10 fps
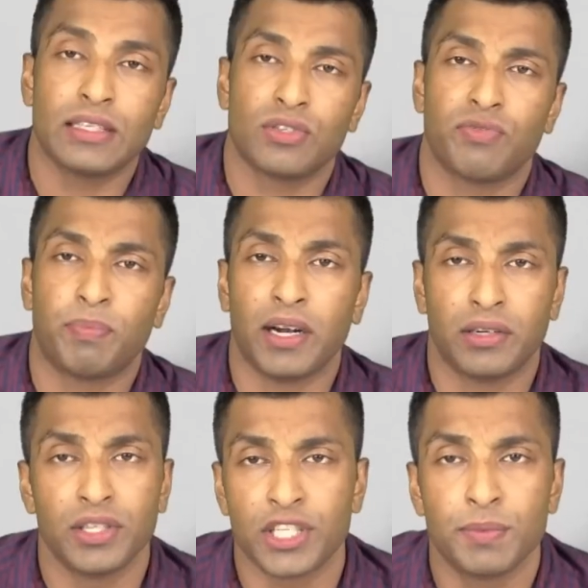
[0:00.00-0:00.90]
case of
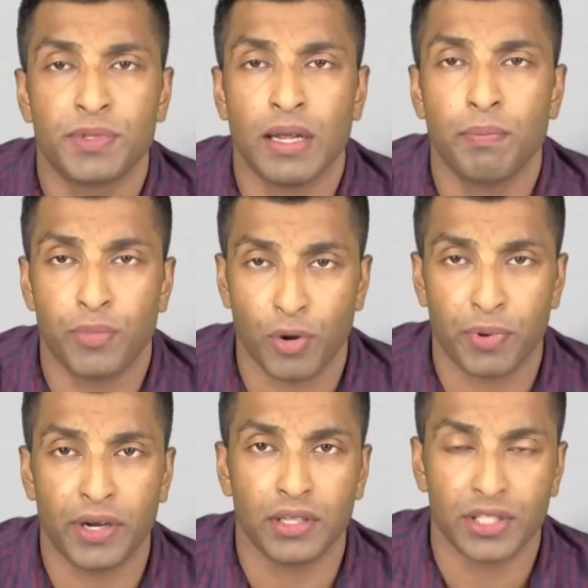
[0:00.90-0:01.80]
partnerships and
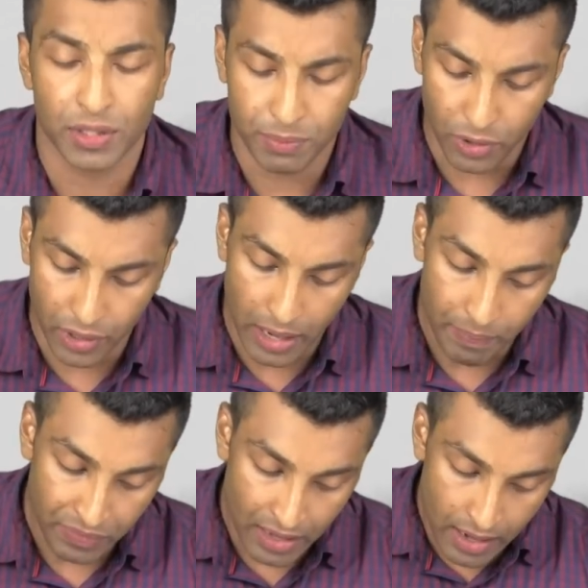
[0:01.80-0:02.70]
proprietorship.
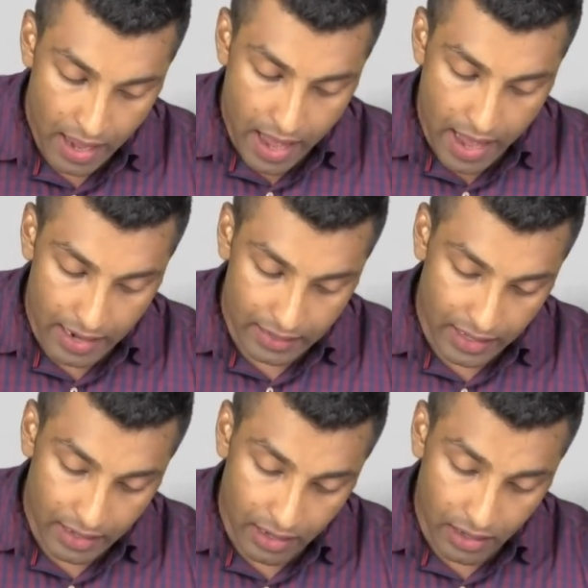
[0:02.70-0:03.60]
Okay, and
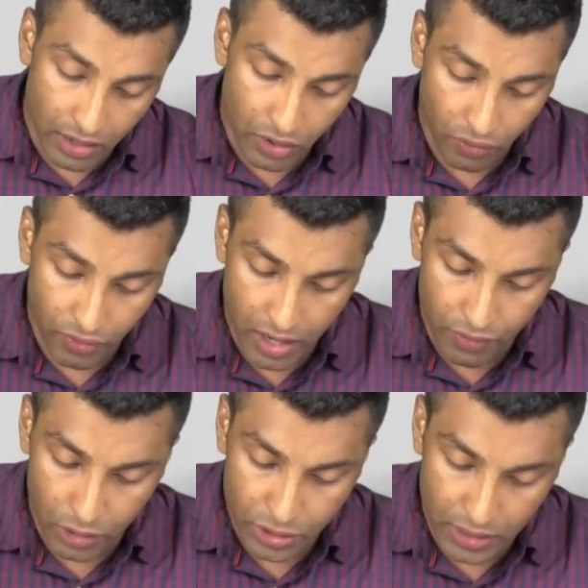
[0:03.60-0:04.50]
then we
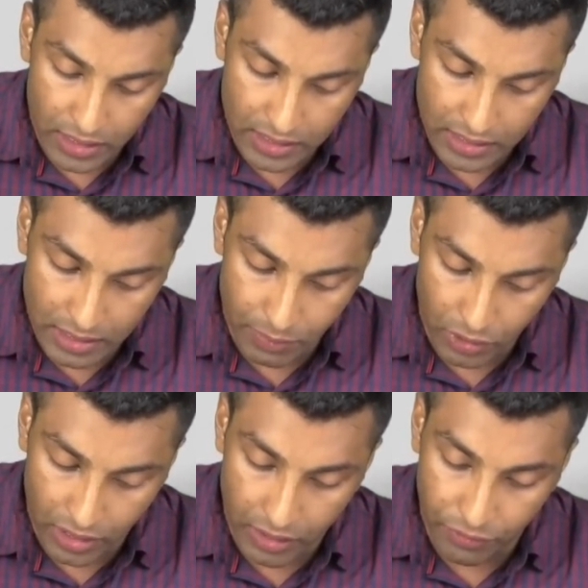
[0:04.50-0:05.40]
have also discussed
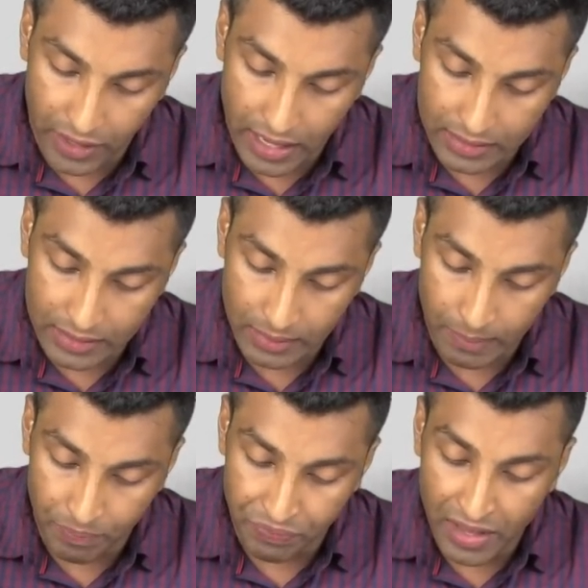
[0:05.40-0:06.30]
about gift tax.
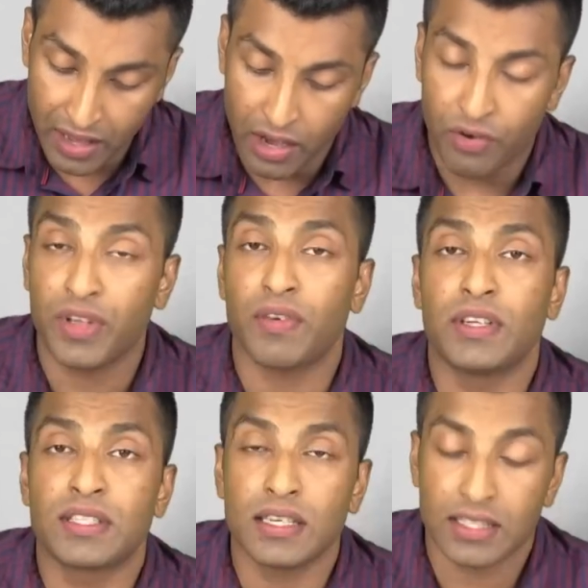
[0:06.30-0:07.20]
We
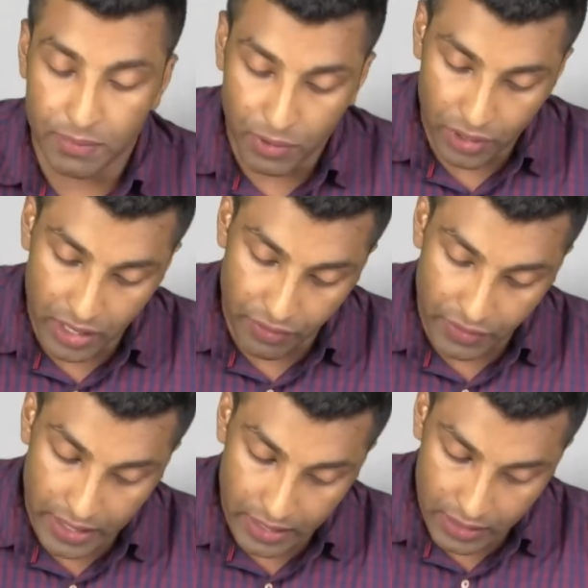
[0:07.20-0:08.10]
have discussed about
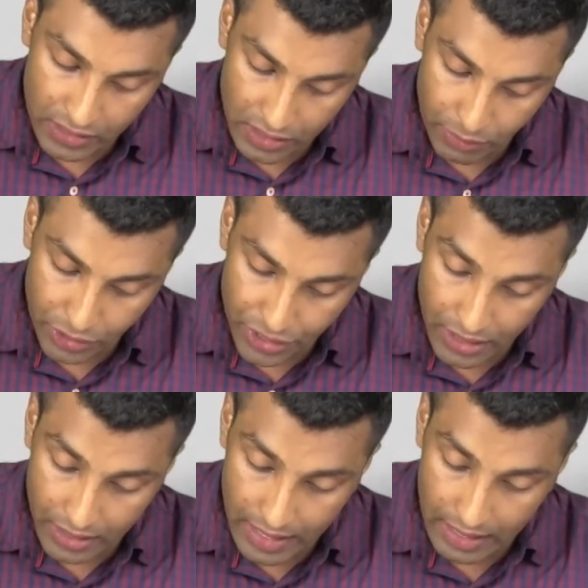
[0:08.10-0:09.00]
dividend
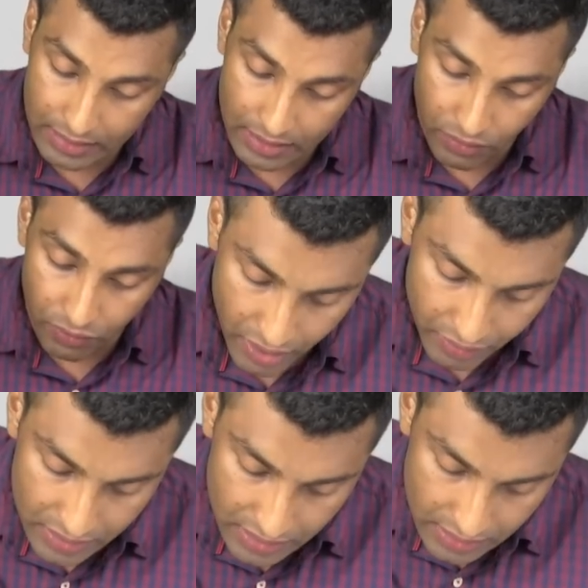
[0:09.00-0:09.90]
distribution tax. We
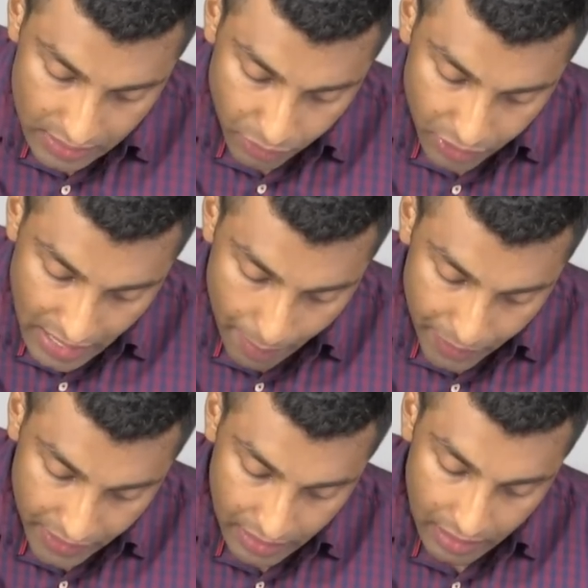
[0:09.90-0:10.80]
have discussed about
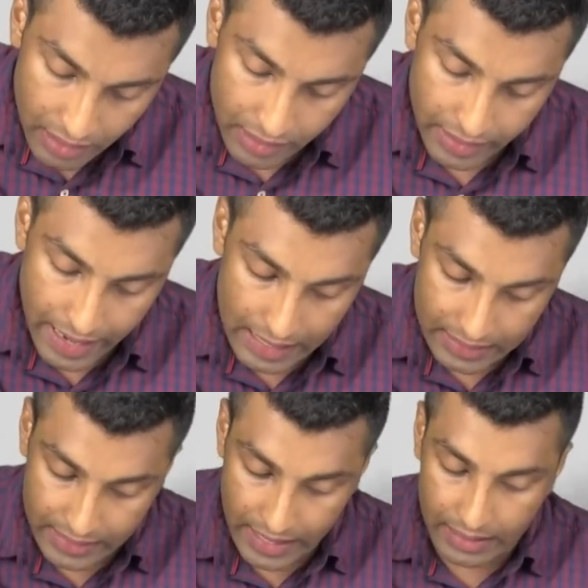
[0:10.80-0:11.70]
capital
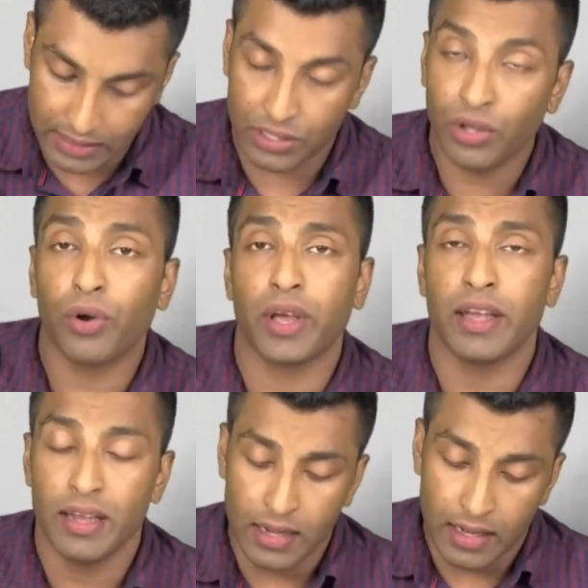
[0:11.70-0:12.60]
gains tax.
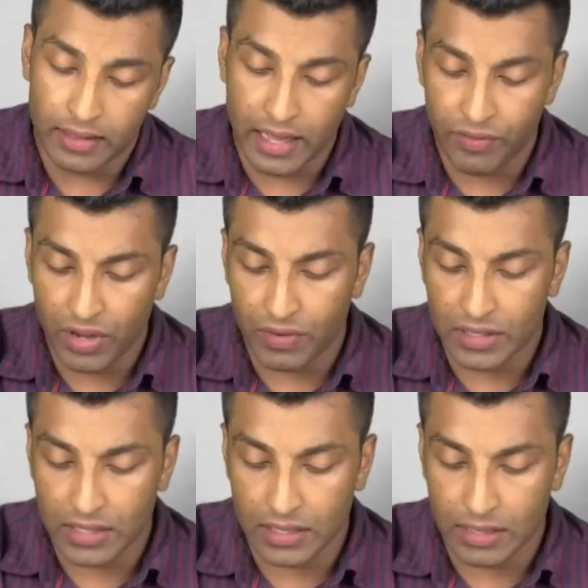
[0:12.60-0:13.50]
Okay, then we have
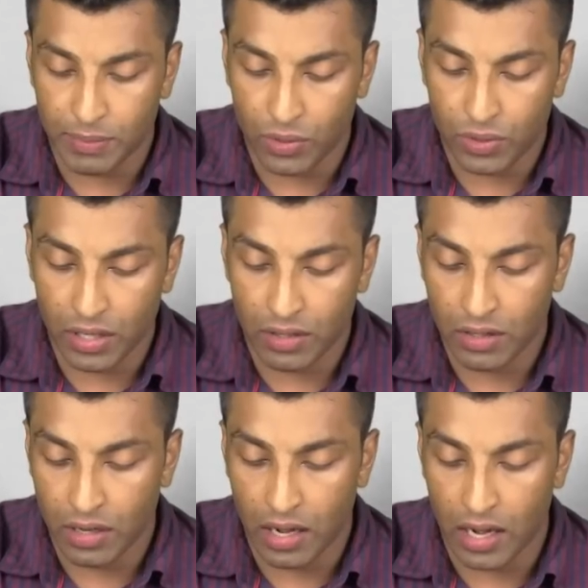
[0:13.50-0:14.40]
discussed about
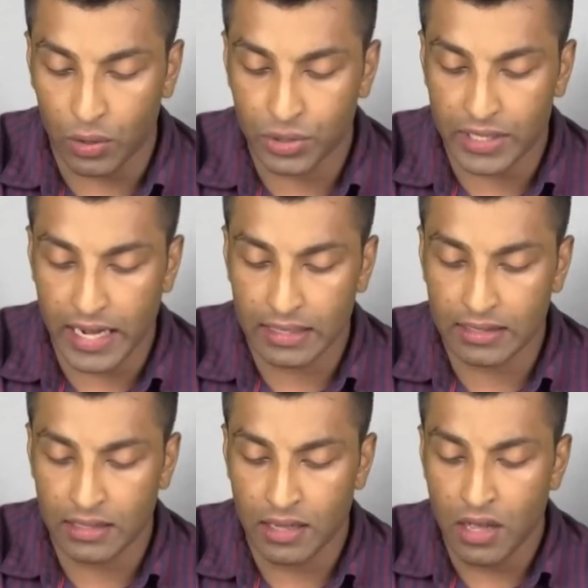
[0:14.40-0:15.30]
house
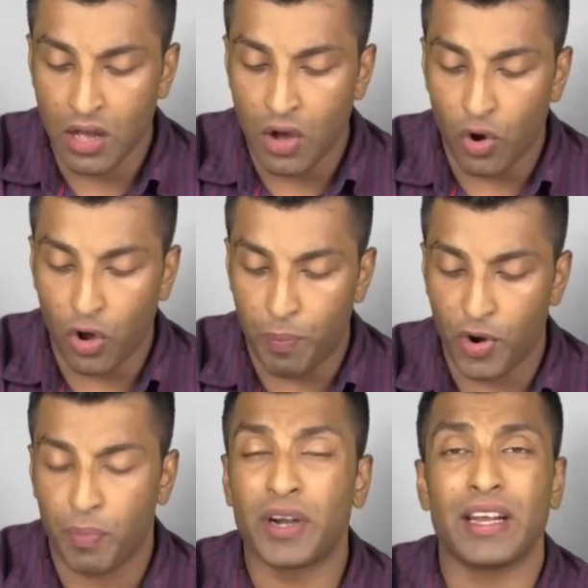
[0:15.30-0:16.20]
tax or
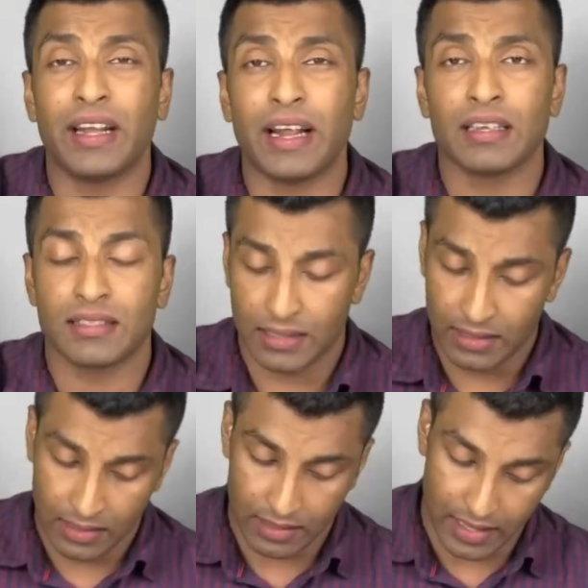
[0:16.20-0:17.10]
property
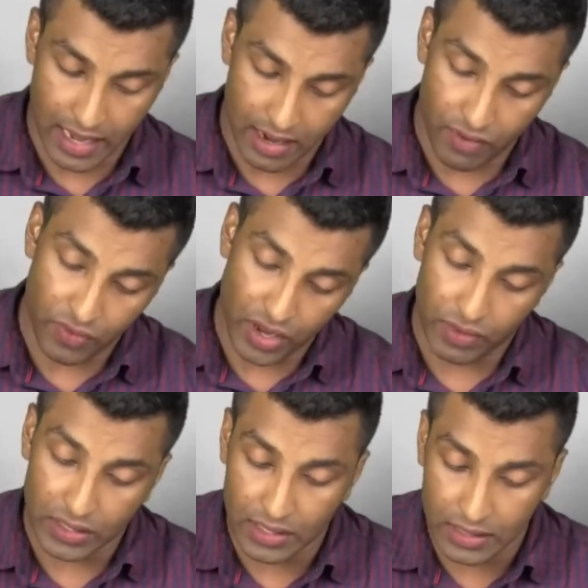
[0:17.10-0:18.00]
tax. Then we
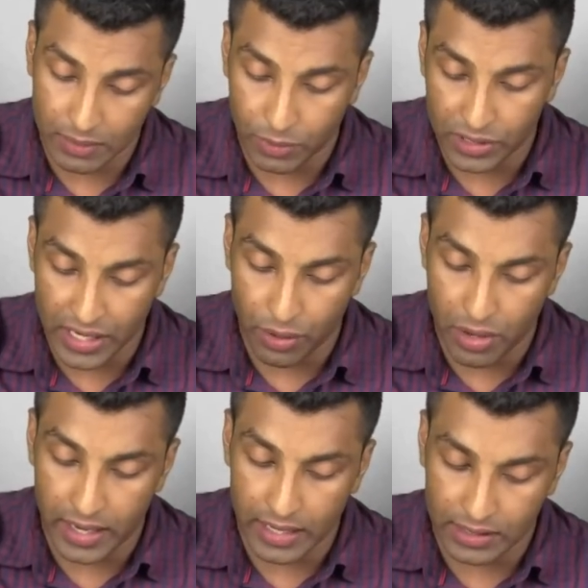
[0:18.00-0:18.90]
have discussed about
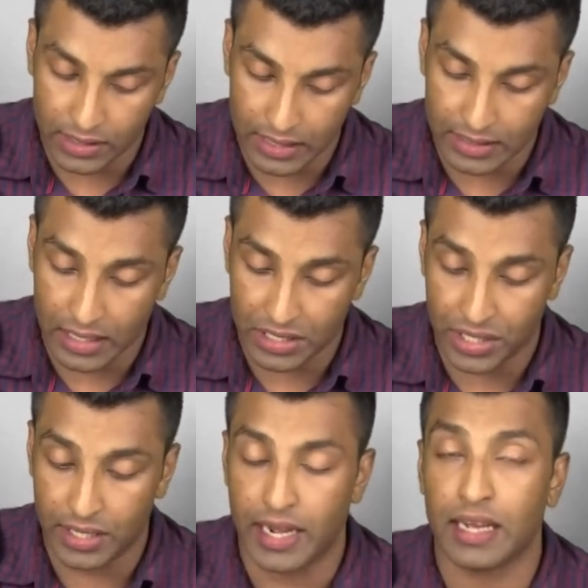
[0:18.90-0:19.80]
securities
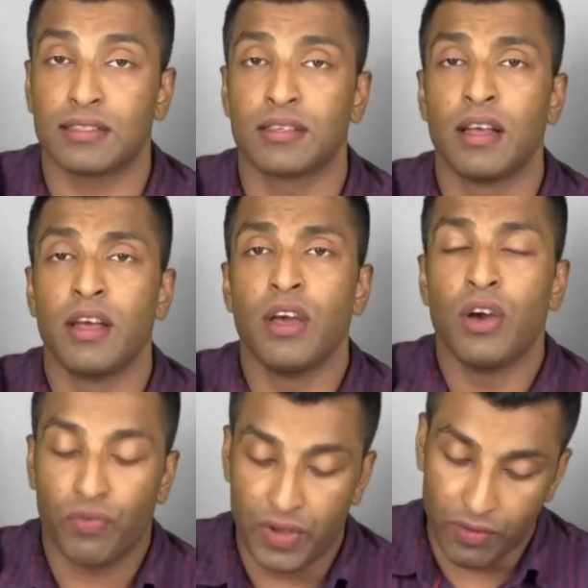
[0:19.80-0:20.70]
transaction tax.
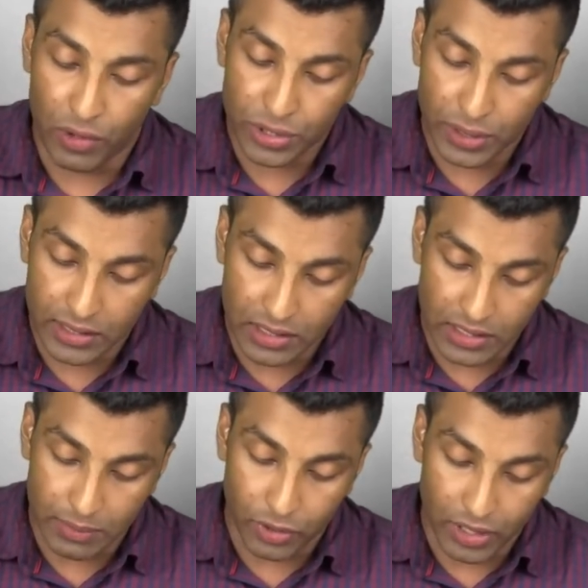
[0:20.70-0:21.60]
We have also
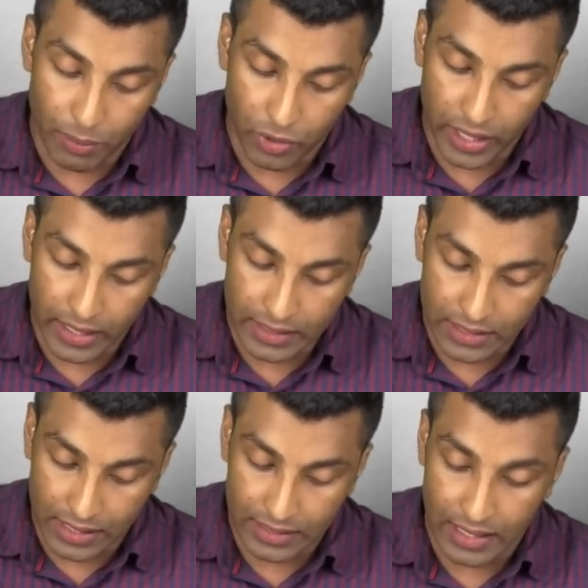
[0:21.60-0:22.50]
discussed about
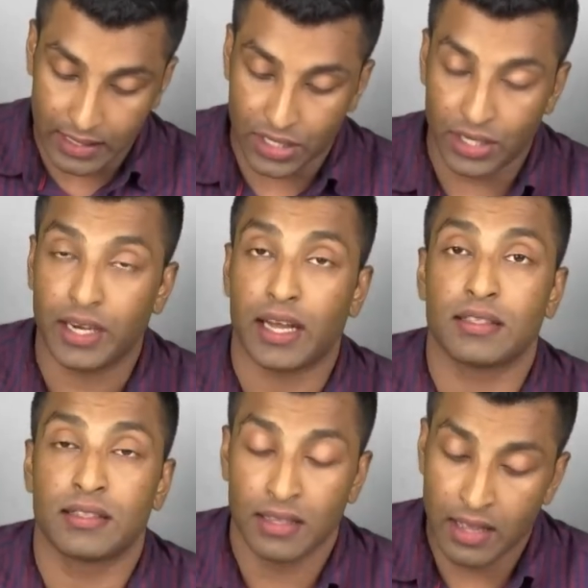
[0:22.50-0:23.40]
commodities transaction
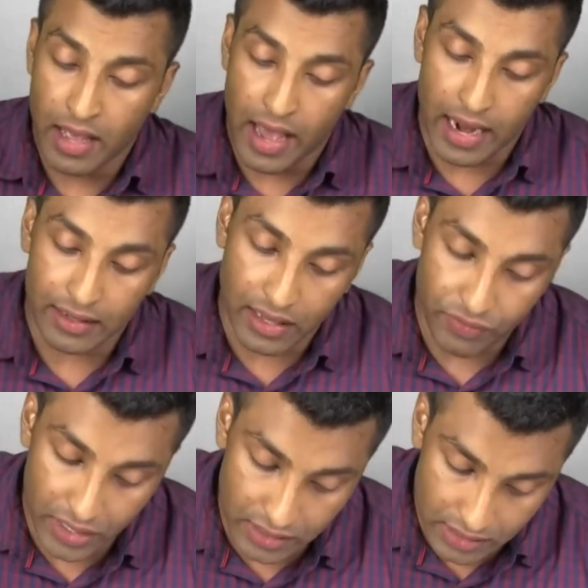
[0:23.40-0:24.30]
tax, and
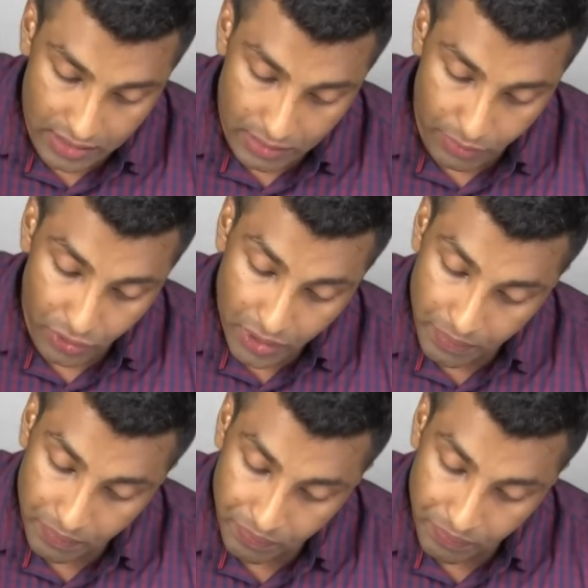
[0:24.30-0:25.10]
then we discussed about